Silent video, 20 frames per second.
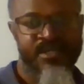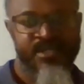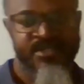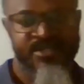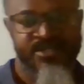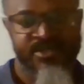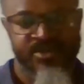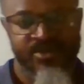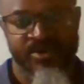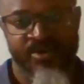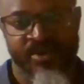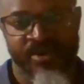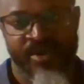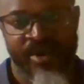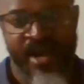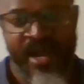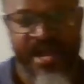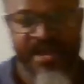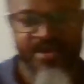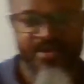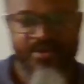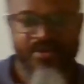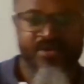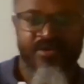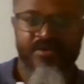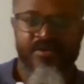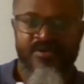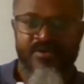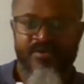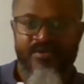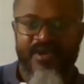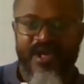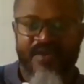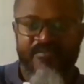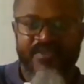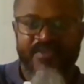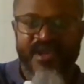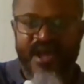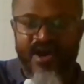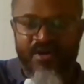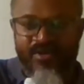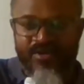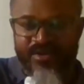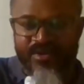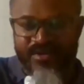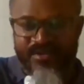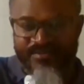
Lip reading: So I know we have been out